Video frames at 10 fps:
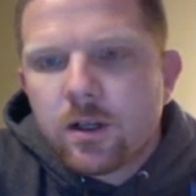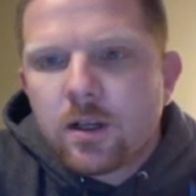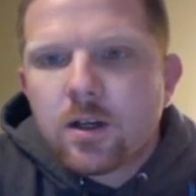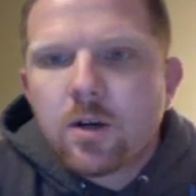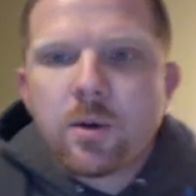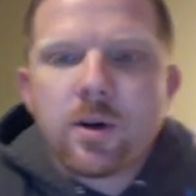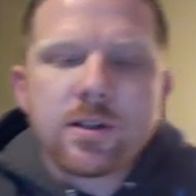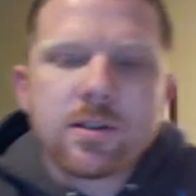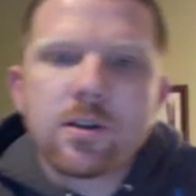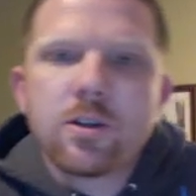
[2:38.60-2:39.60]
No
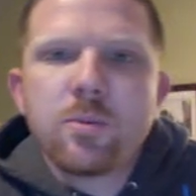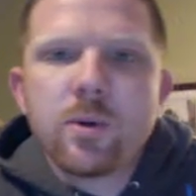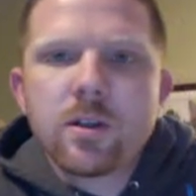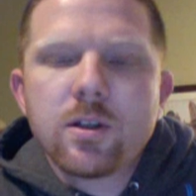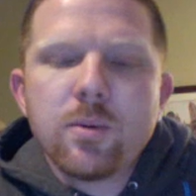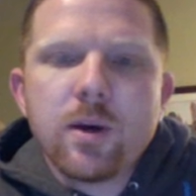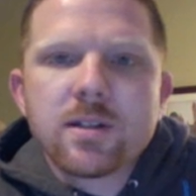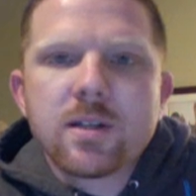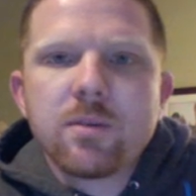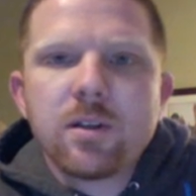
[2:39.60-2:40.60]
bonus or
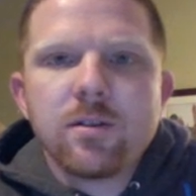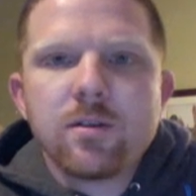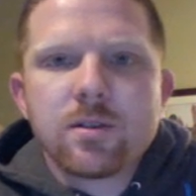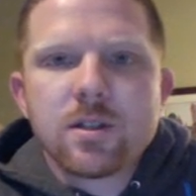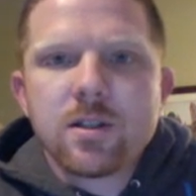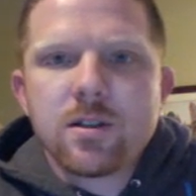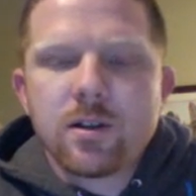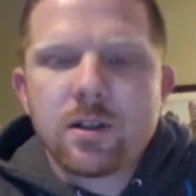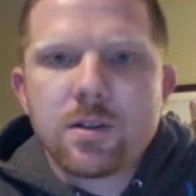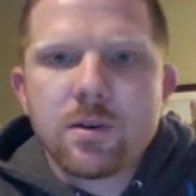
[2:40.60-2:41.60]
coupons can be used
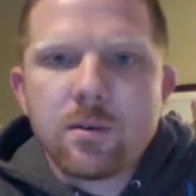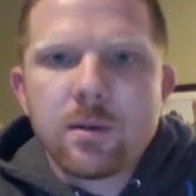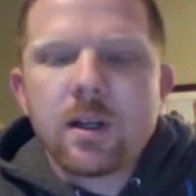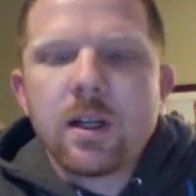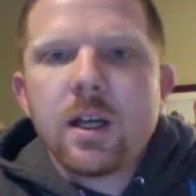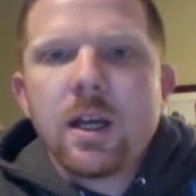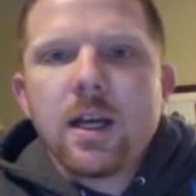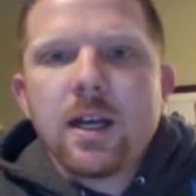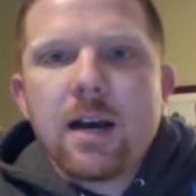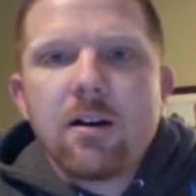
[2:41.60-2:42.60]
during the tournament.
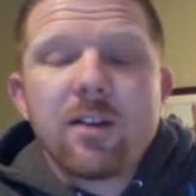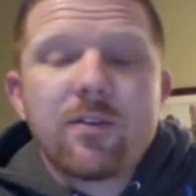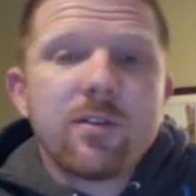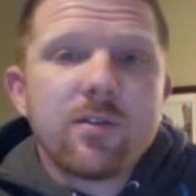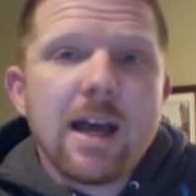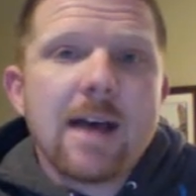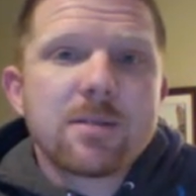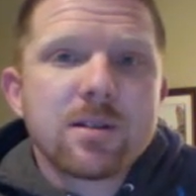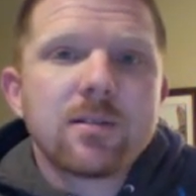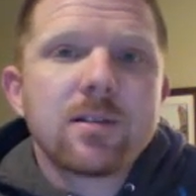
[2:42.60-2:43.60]
Now, if you've
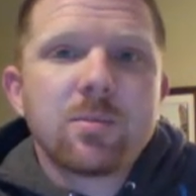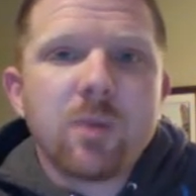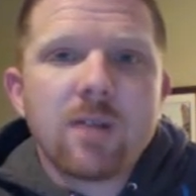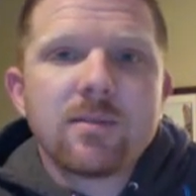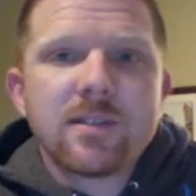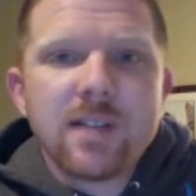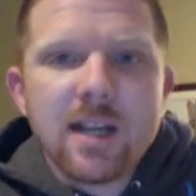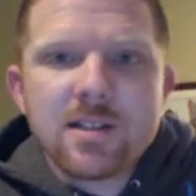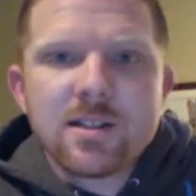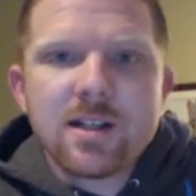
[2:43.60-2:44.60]
absolutely bombed the
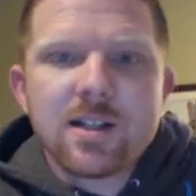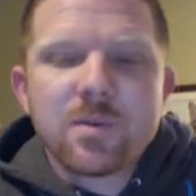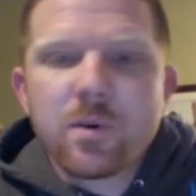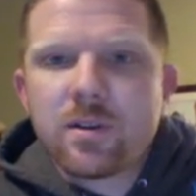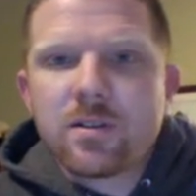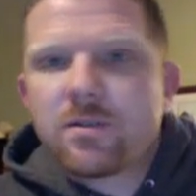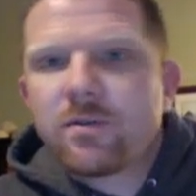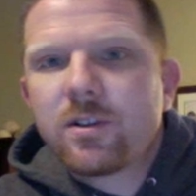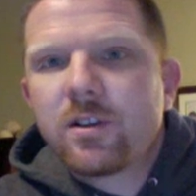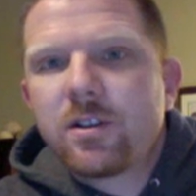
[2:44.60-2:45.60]
test and it's worth it
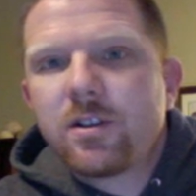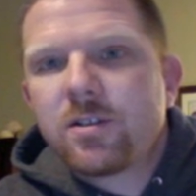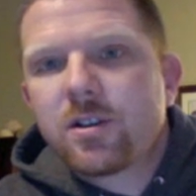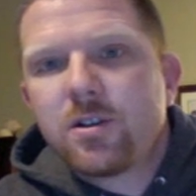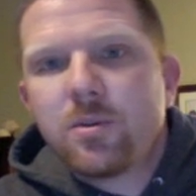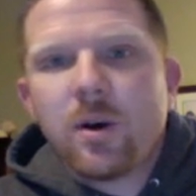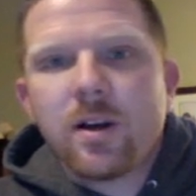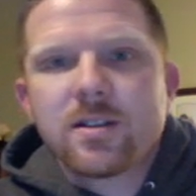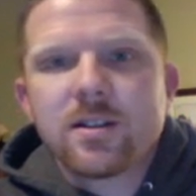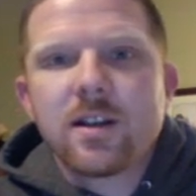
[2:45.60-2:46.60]
for you to use a
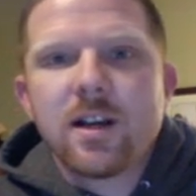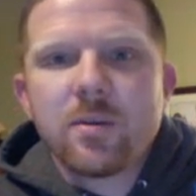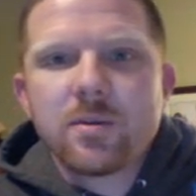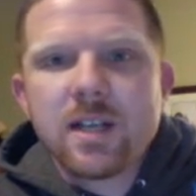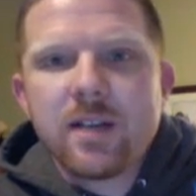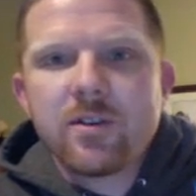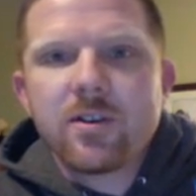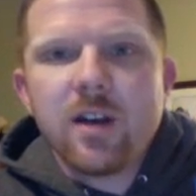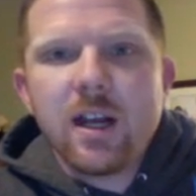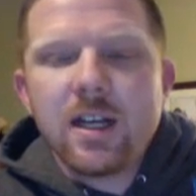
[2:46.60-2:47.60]
coupon to help save your
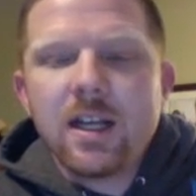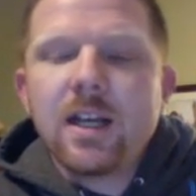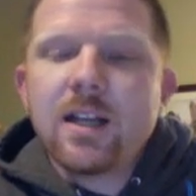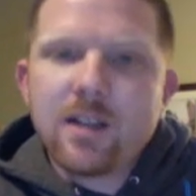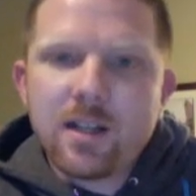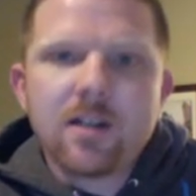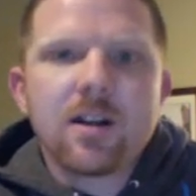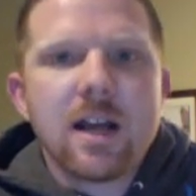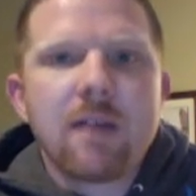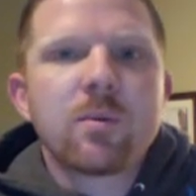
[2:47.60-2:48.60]
grade, then you're
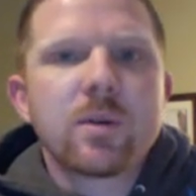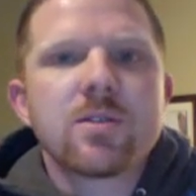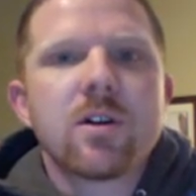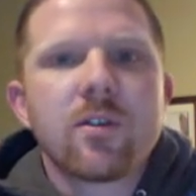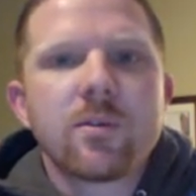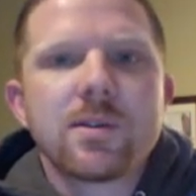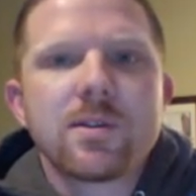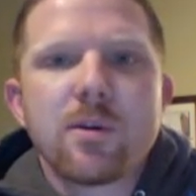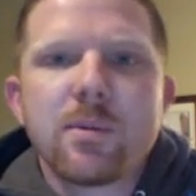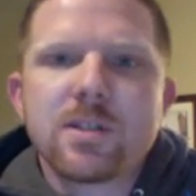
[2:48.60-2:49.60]
going to have to withdraw from the
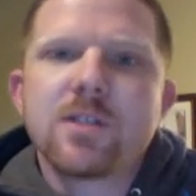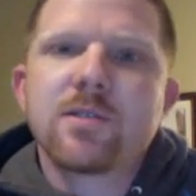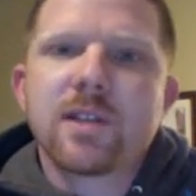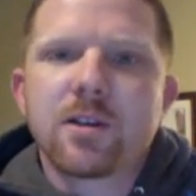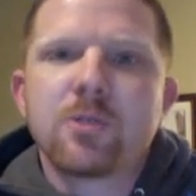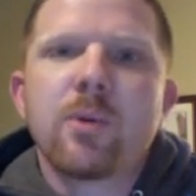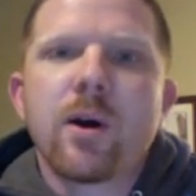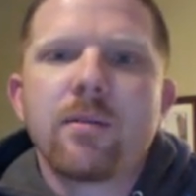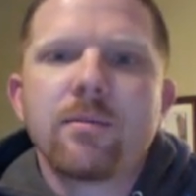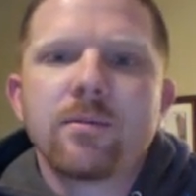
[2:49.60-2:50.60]
tournament to use that
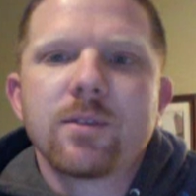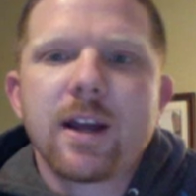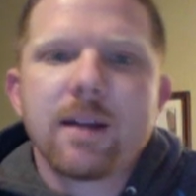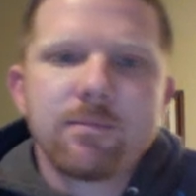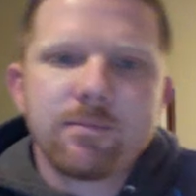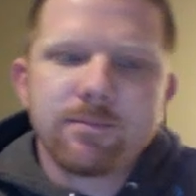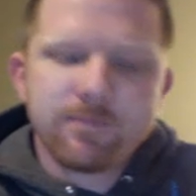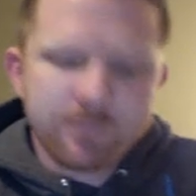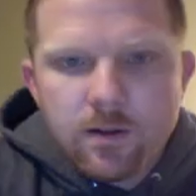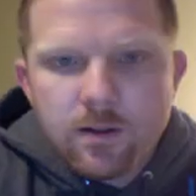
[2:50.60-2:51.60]
coupon. Okay?
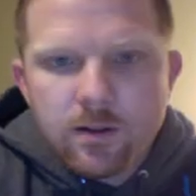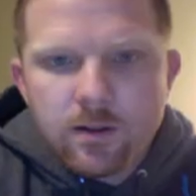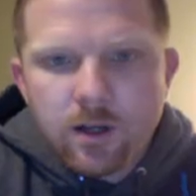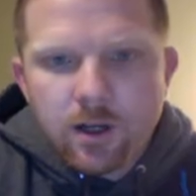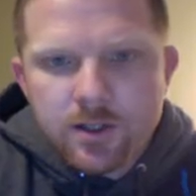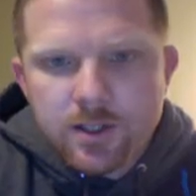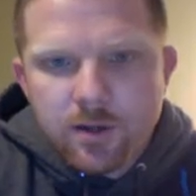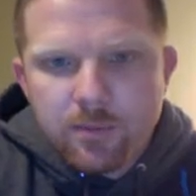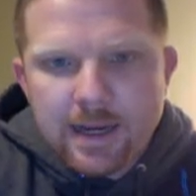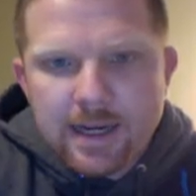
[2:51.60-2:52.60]

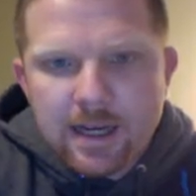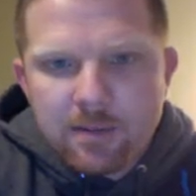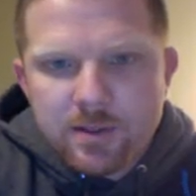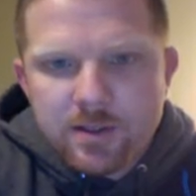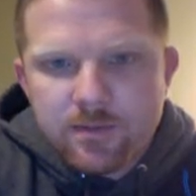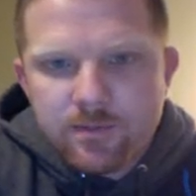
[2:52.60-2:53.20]
Also, makeups.